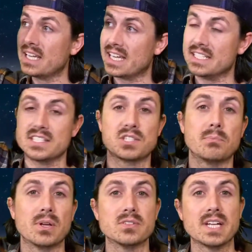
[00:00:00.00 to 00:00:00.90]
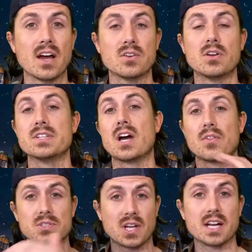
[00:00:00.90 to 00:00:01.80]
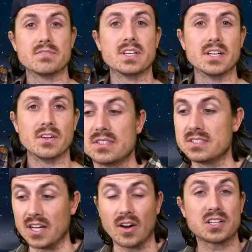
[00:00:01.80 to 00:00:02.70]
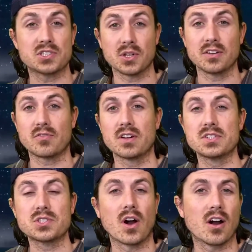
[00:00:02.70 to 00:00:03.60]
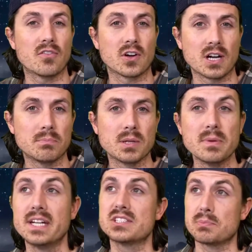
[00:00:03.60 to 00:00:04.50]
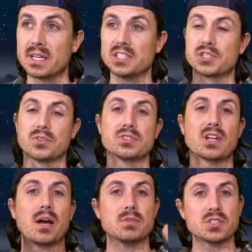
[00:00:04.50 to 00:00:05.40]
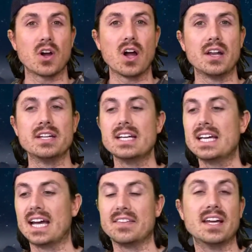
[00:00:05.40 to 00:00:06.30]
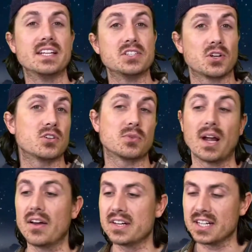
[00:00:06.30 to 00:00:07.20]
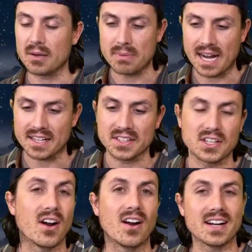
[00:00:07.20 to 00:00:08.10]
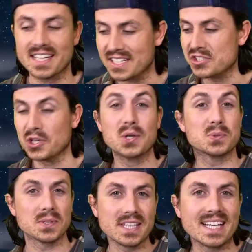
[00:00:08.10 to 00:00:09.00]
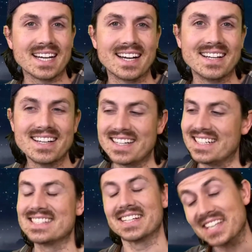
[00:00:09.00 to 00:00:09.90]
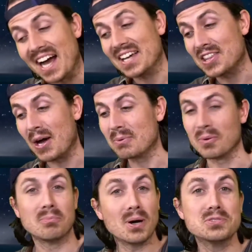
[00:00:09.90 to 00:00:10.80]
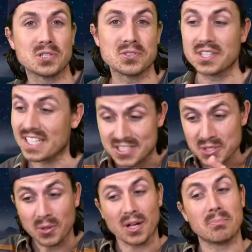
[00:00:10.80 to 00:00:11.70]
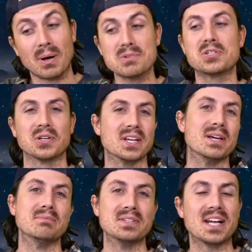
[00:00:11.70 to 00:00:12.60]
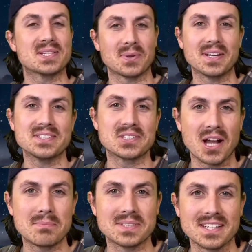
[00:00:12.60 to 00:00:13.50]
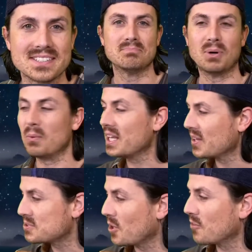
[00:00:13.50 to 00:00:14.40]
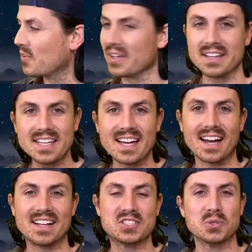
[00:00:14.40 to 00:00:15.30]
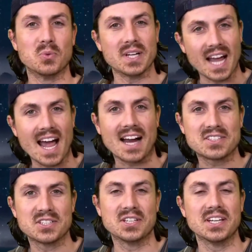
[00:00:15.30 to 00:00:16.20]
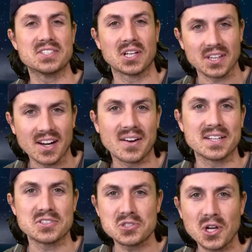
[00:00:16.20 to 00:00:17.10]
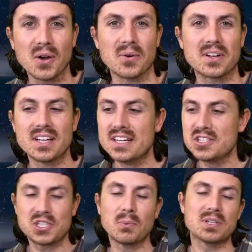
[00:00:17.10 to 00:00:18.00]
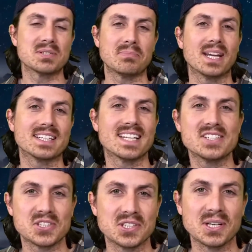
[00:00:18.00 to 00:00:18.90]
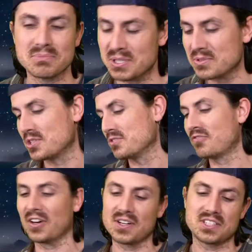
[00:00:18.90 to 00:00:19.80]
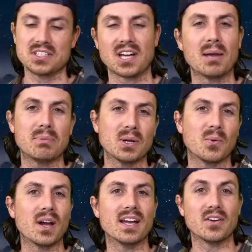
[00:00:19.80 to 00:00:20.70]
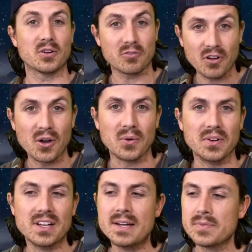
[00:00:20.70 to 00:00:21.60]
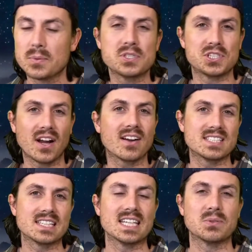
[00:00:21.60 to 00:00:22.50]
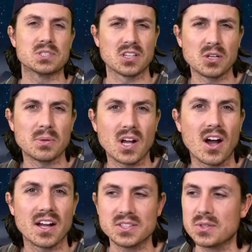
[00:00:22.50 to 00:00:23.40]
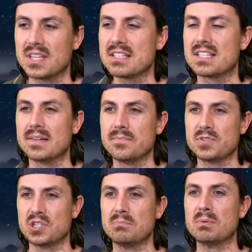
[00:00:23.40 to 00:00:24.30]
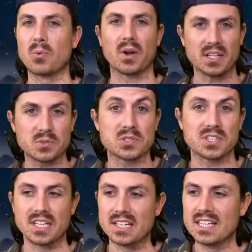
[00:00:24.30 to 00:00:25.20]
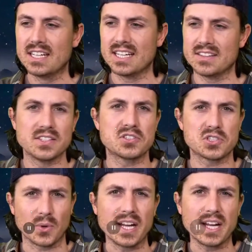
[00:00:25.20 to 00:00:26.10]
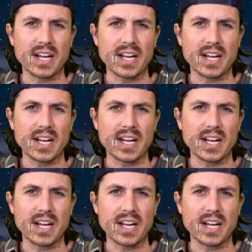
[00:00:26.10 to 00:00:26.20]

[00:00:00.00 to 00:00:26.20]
and disappeared down on the other side of the hill. Derek stood in front of his car for a couple of minutes, making sure this guy was gone. And then he turned around and he got back in the car, and he kind of joked with Leah. And he's like, yeah, he thought we were poachers. I guess you look like a poacher to him, and that's why he stopped us. But when he looked over at Leah to react to his hilarious joke, she wasn't paying attention to him. She was just furiously typing away on her phone, which Derek did think was a little bit odd. You'd think that she'd be more interested in this strange...